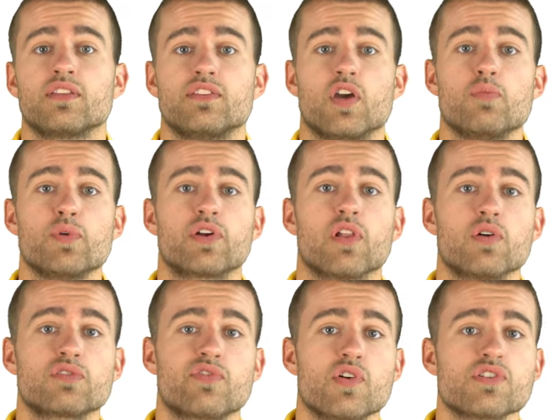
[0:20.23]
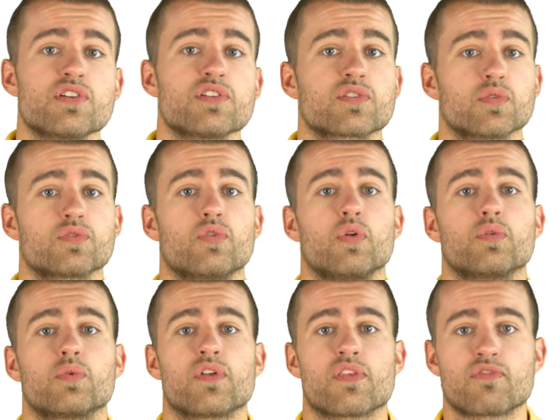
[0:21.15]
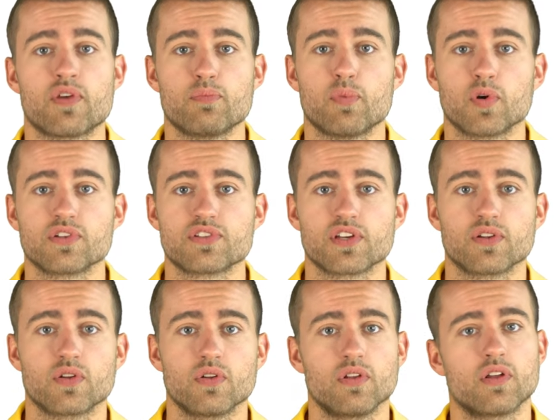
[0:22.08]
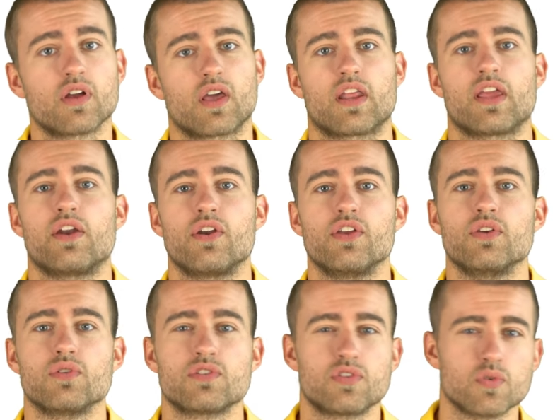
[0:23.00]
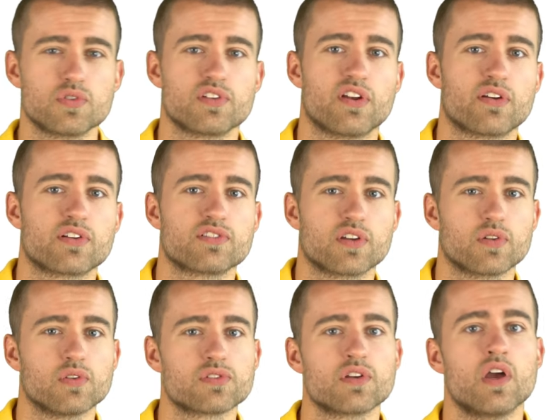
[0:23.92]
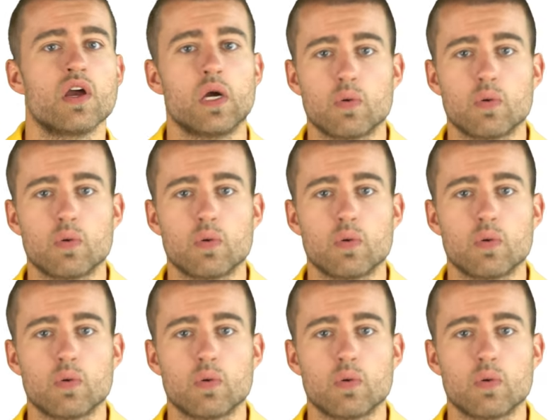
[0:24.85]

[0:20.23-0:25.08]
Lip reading: The open-close version is controlled with a three-point signal, and here you use two steering signals,